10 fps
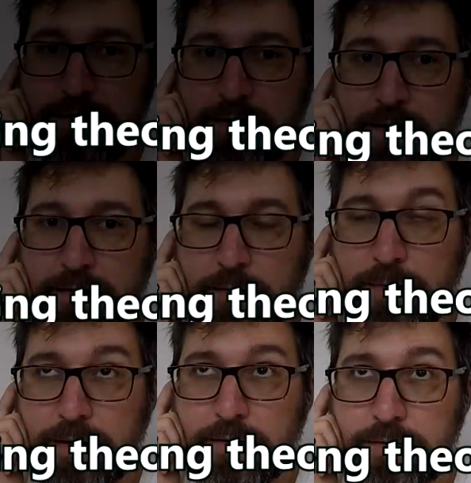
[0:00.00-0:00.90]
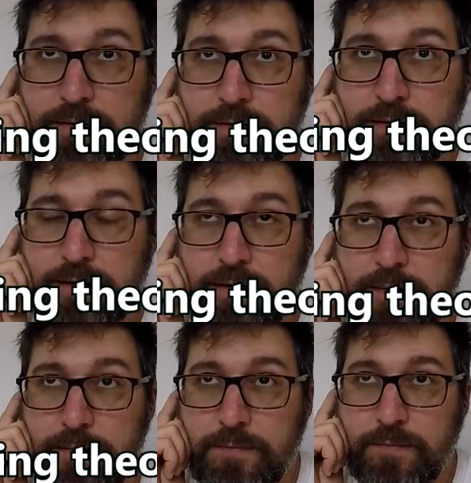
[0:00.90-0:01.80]
talk about
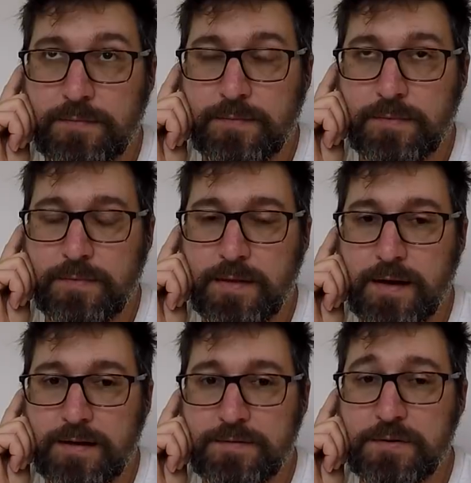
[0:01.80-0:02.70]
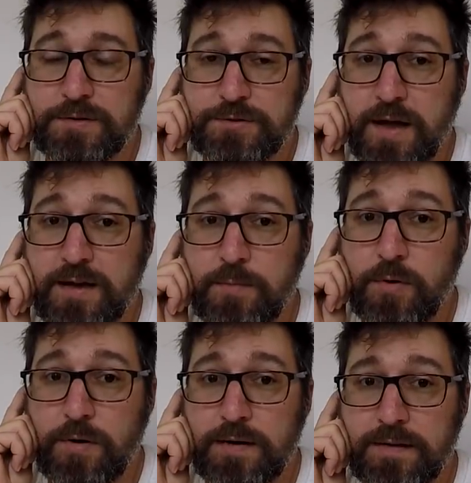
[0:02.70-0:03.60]
that if you could drag a
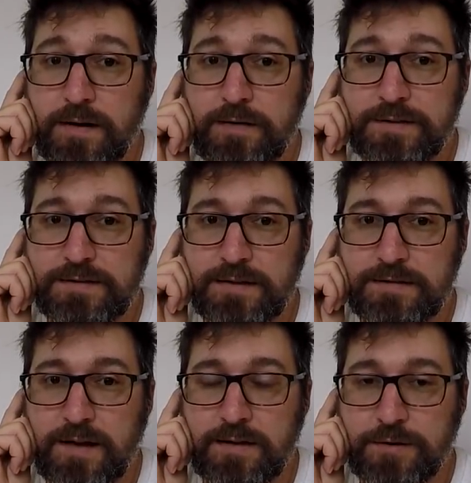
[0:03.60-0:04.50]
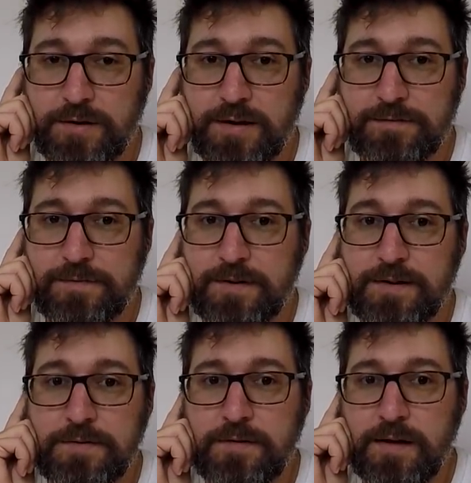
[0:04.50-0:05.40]
mooring, then obviously it's not good enough for
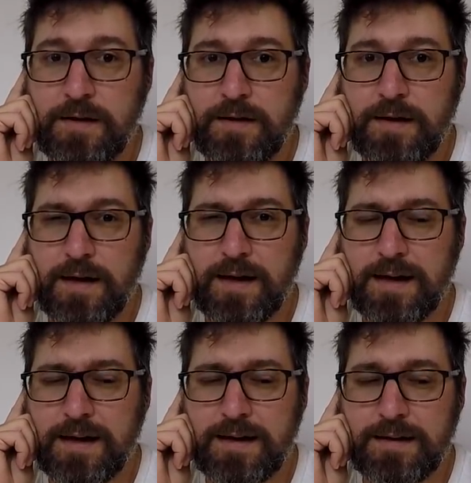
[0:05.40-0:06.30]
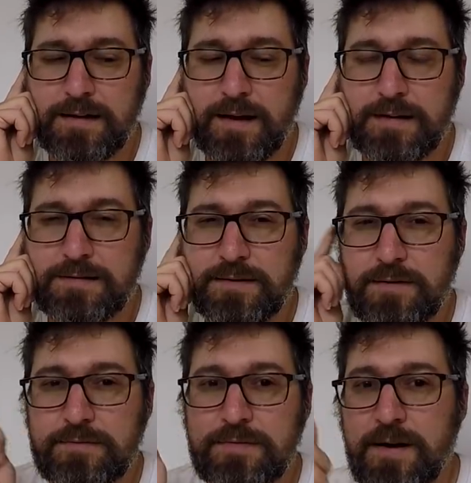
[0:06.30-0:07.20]
you. And I
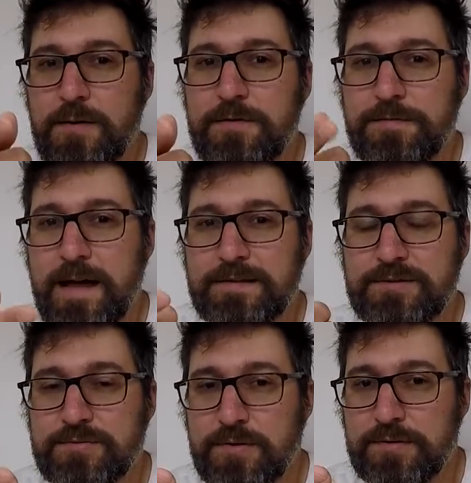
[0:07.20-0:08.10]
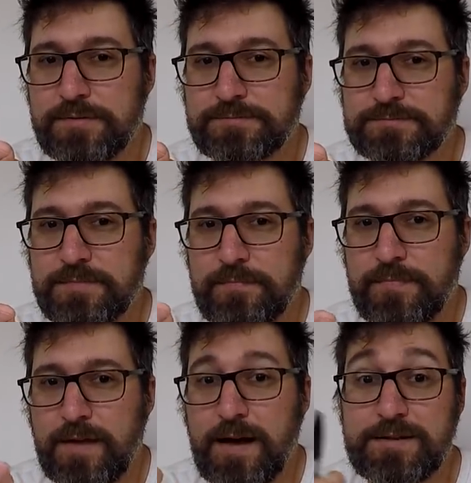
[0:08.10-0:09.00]
don't know if that's true.
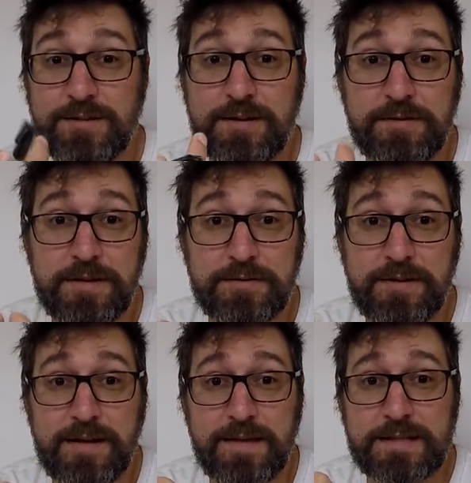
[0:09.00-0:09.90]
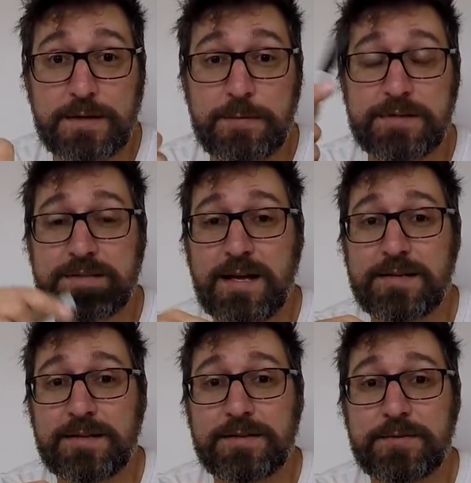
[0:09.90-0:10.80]
I generally agree, that's why we decided
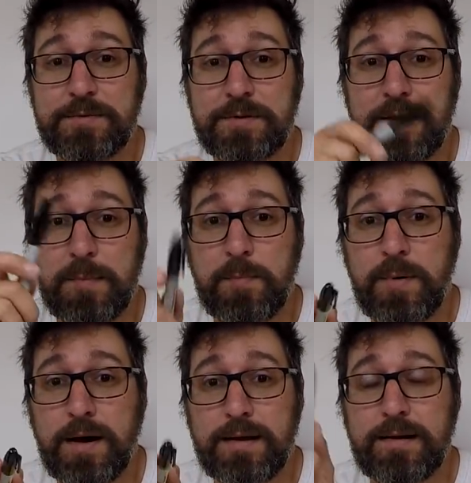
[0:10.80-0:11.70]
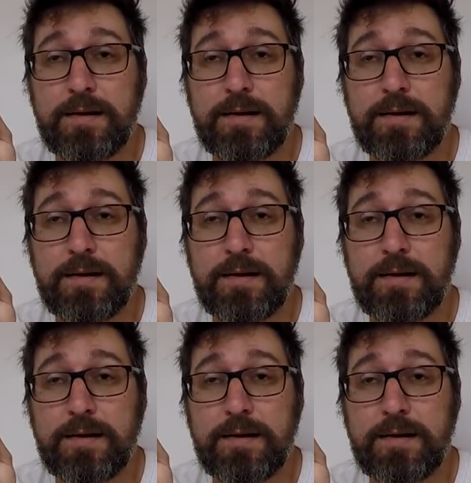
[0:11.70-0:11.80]
to get a new mooring. But